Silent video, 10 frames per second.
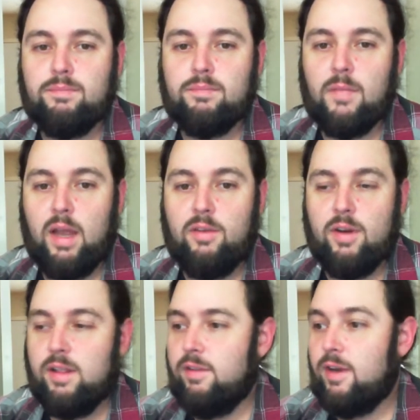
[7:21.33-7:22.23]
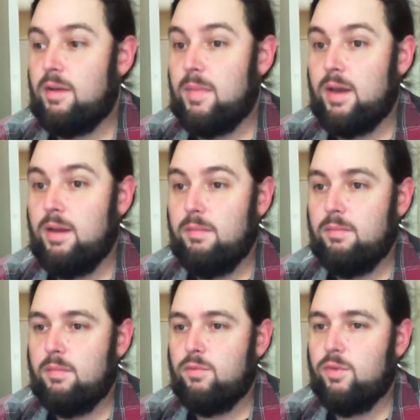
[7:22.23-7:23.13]
I greatly recommend it.
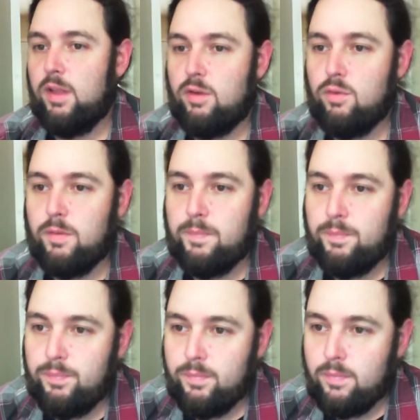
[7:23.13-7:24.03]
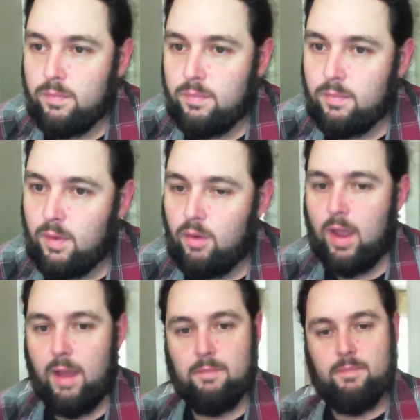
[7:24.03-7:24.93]
Really cool.
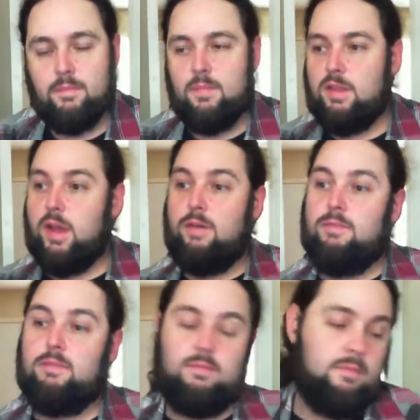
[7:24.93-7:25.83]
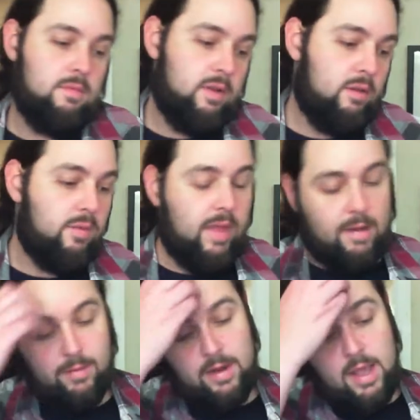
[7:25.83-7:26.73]
Okay, so done with
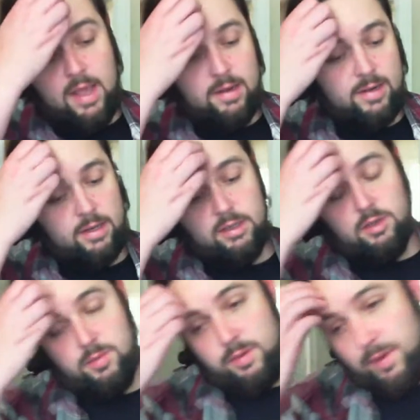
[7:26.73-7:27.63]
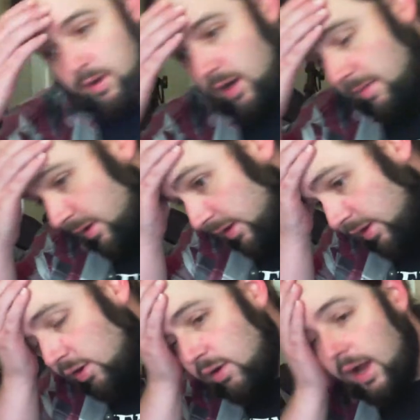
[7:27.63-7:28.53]
that one. Let's talk a little bit about comics.
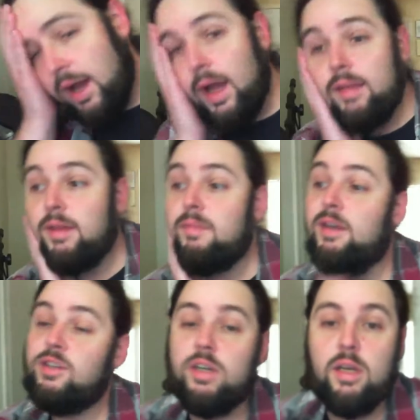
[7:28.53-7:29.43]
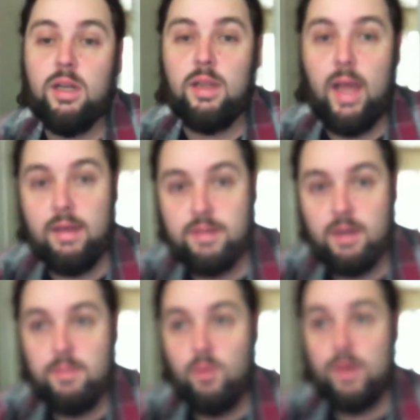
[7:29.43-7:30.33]
So as I mentioned last
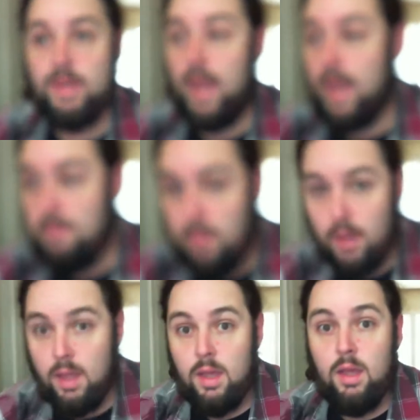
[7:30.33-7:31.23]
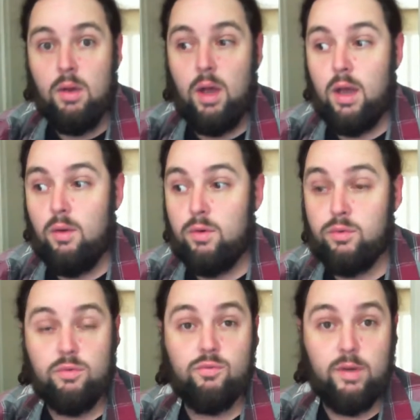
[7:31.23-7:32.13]
time, I went to Ape, which
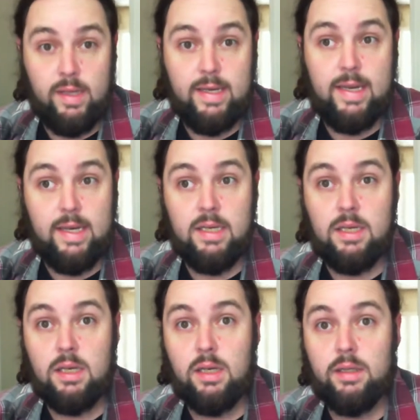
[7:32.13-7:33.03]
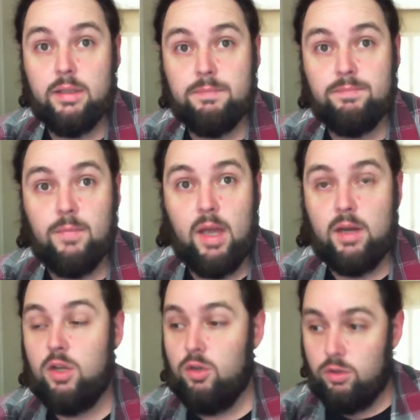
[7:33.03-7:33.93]
was really neat. Had a
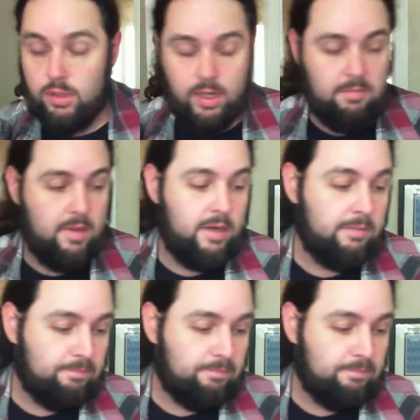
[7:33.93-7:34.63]
good old time there.